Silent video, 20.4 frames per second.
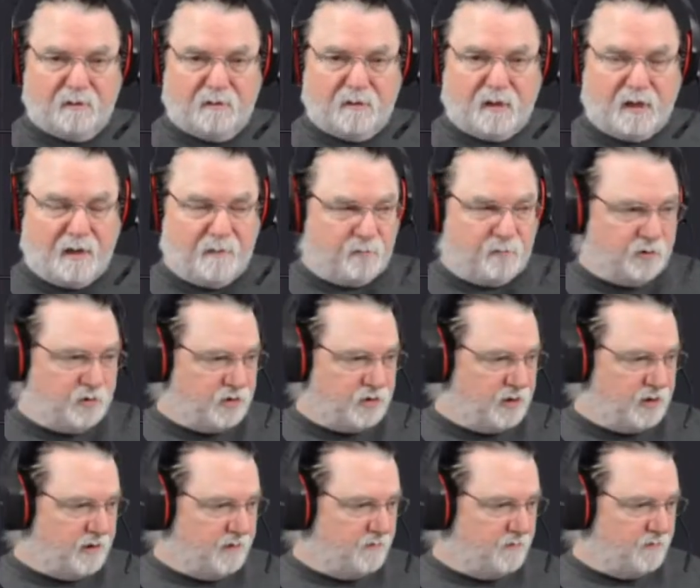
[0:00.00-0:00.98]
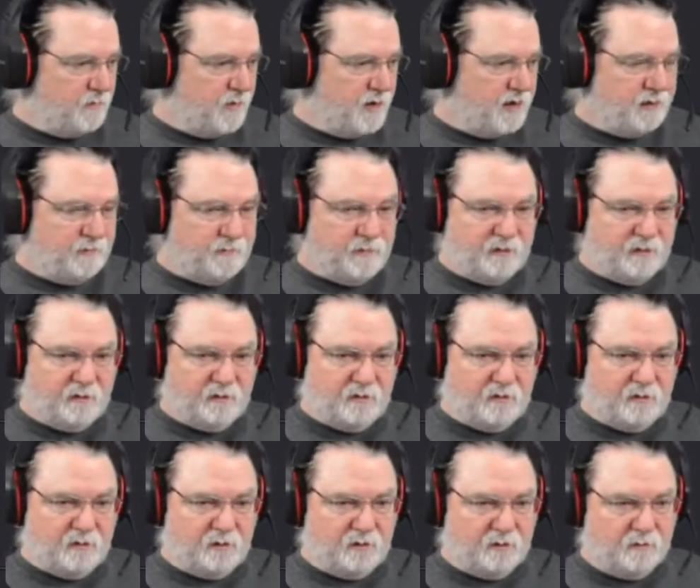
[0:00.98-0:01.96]
appreciate everybody being
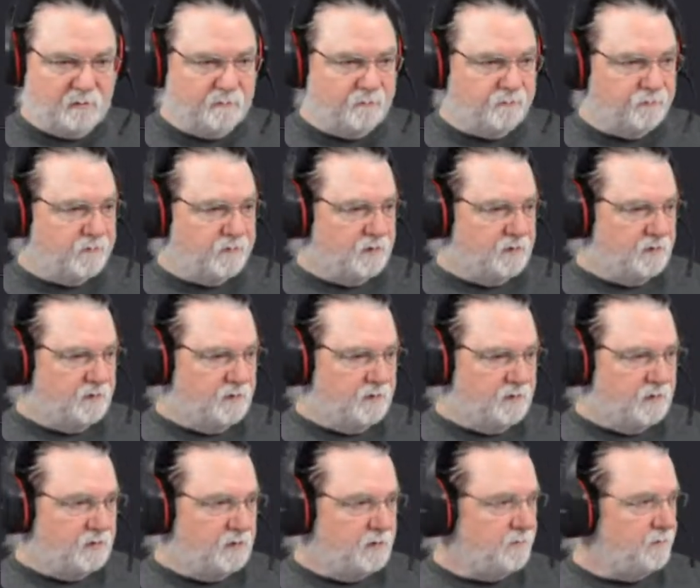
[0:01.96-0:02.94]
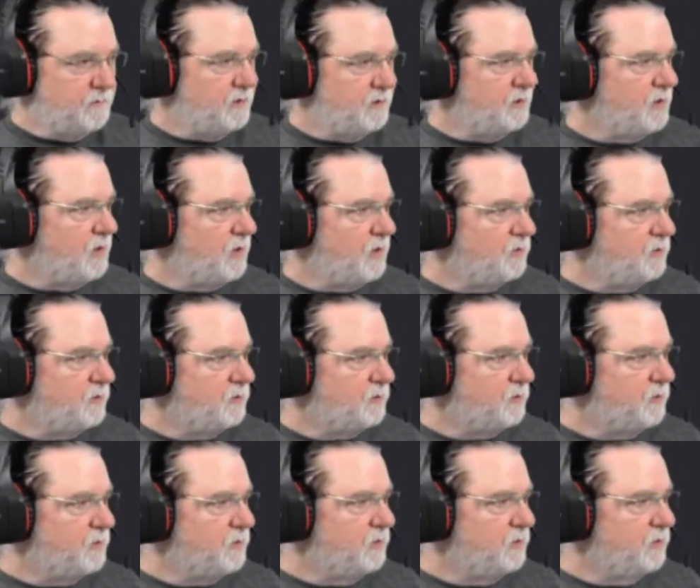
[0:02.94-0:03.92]
here. Let me go
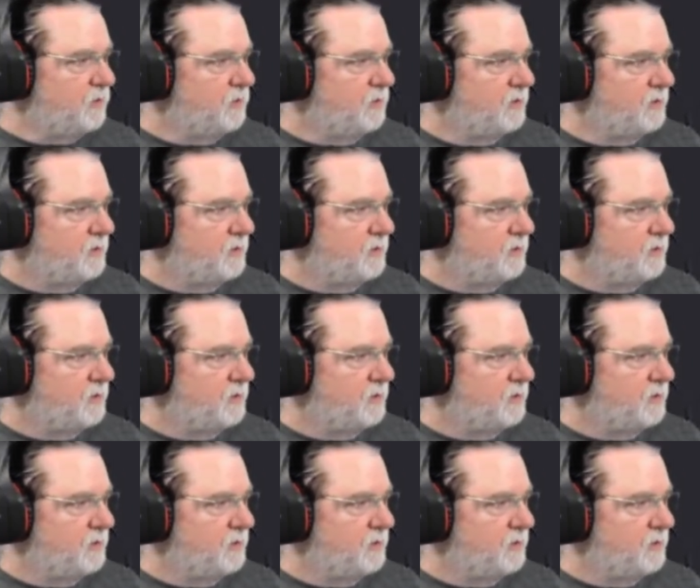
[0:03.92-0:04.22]
through